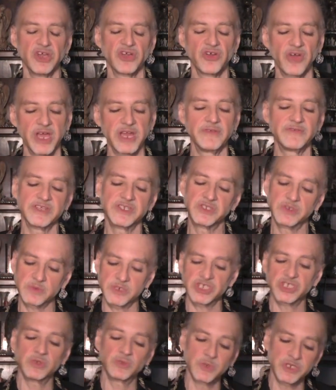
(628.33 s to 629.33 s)
creative
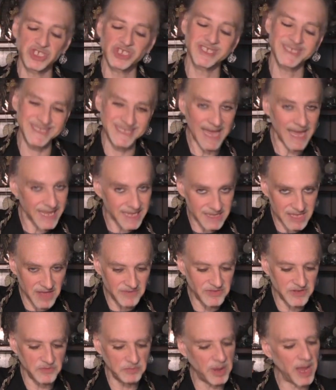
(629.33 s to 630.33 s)
intuition, which is second
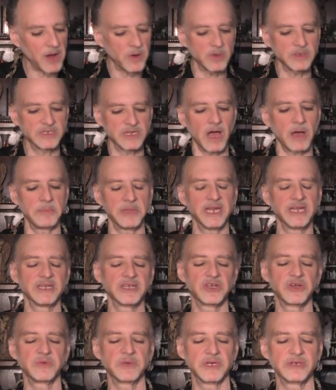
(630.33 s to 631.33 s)
level of power dominant
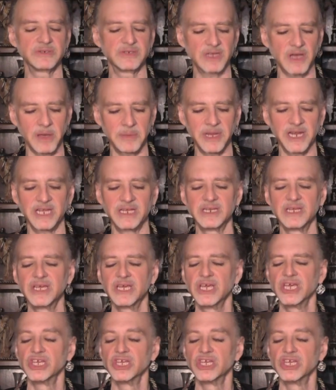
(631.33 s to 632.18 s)
dominant, career dominant,